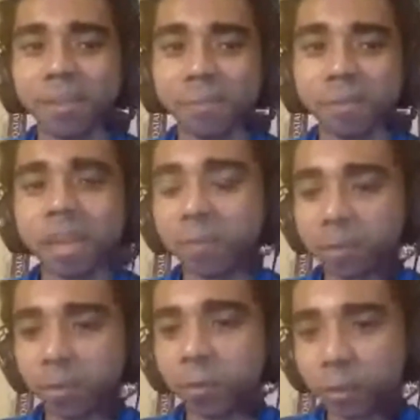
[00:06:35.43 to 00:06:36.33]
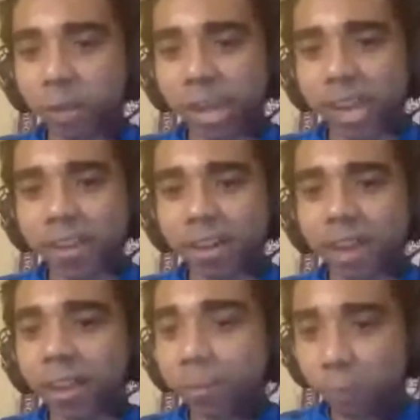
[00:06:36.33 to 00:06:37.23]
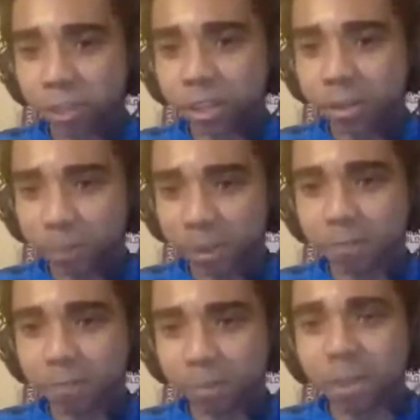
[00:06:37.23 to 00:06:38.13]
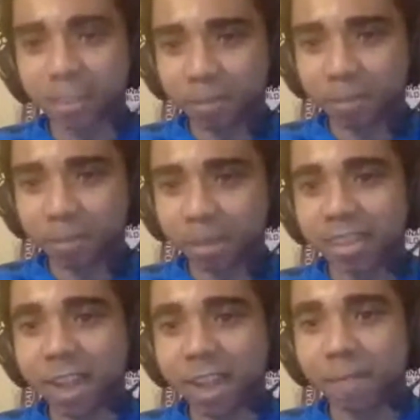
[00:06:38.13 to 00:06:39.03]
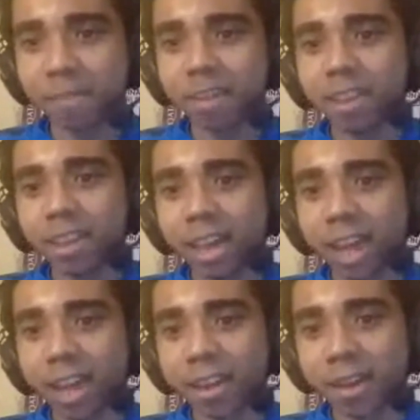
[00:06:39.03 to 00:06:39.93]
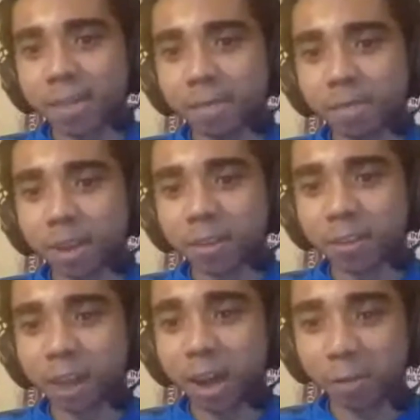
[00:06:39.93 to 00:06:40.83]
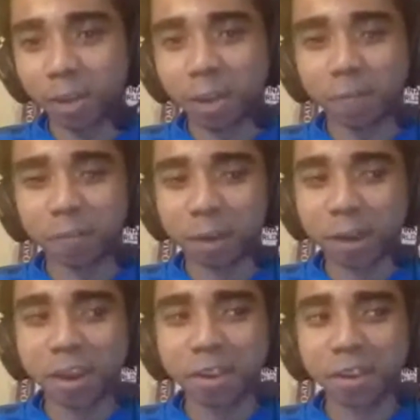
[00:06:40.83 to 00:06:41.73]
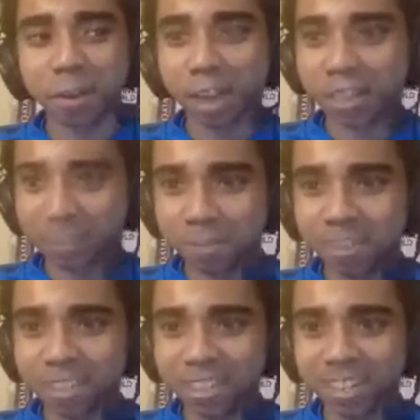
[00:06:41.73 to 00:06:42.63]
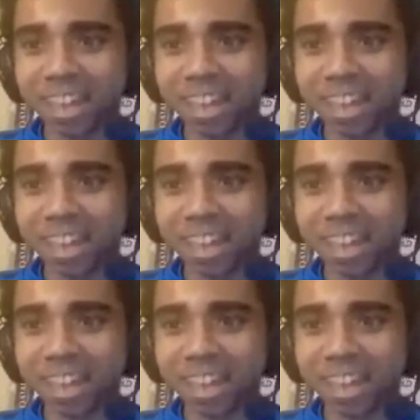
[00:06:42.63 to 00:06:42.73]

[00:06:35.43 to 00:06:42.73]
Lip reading: And for me, it was more so playing it. I love watching it, but for me, it's like playing the game. And my style in real life is very aggressive.